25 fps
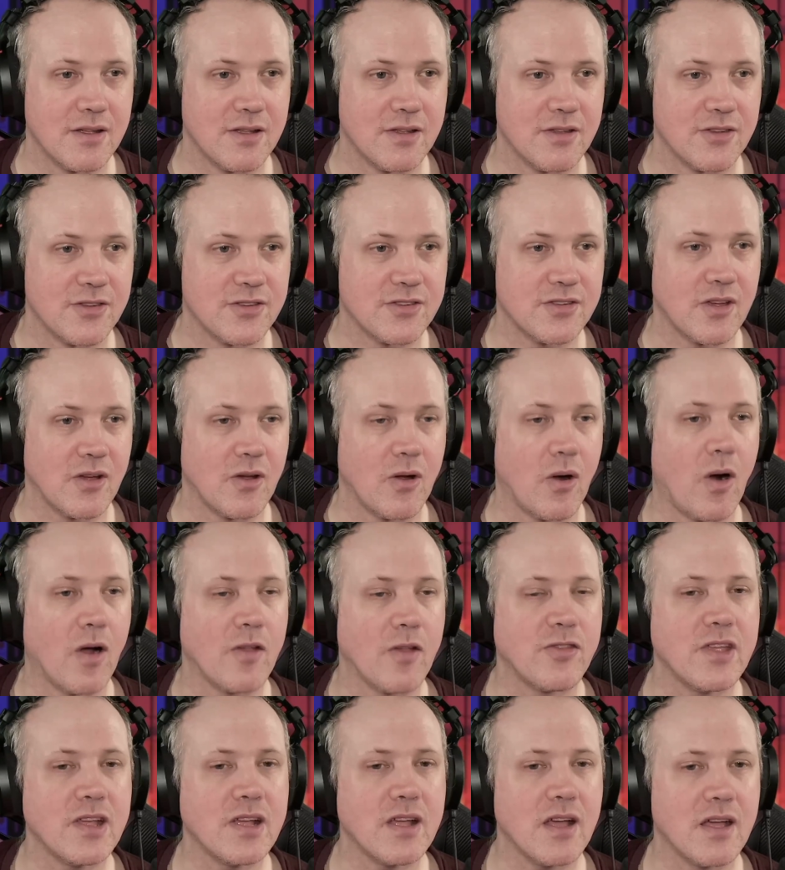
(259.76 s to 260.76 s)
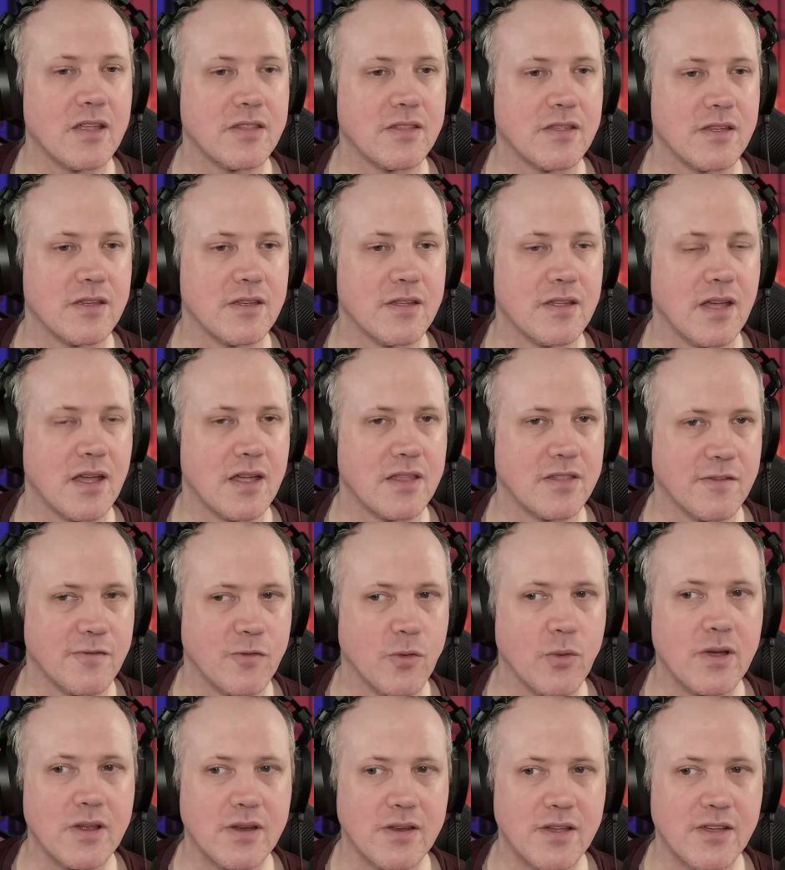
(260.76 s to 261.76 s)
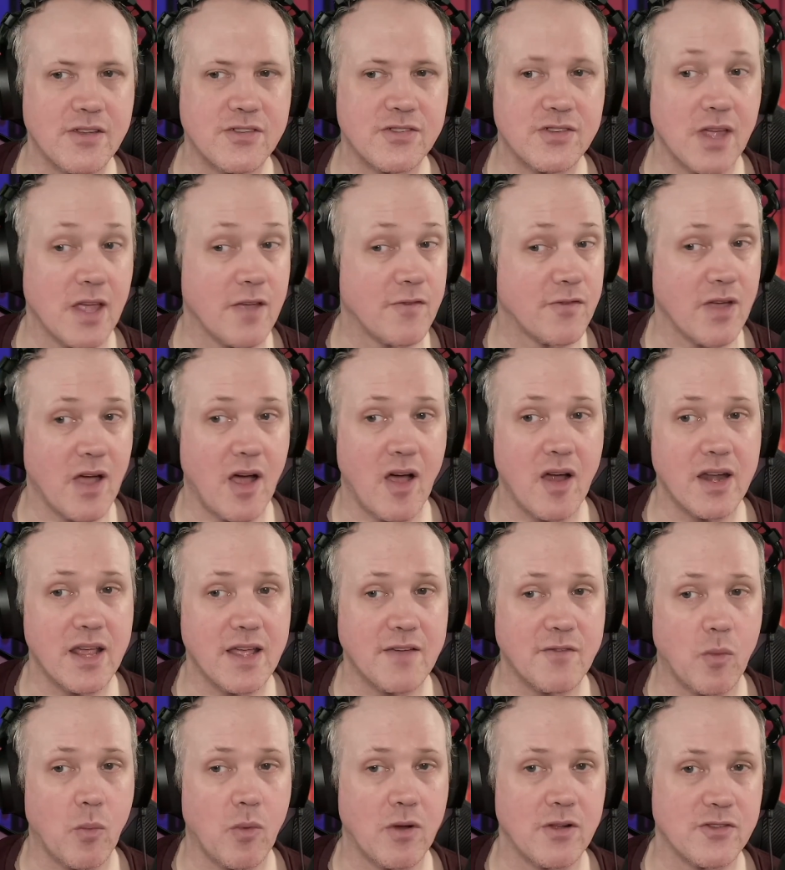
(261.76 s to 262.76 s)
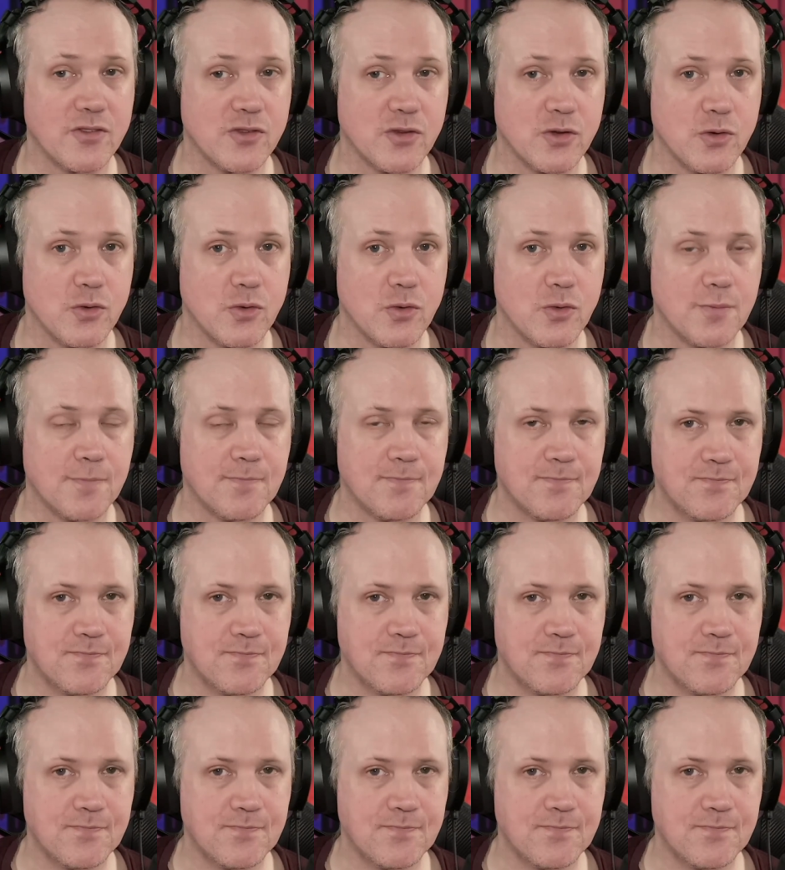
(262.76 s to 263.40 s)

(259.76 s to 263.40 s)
So I think at the very least, if you only ever want to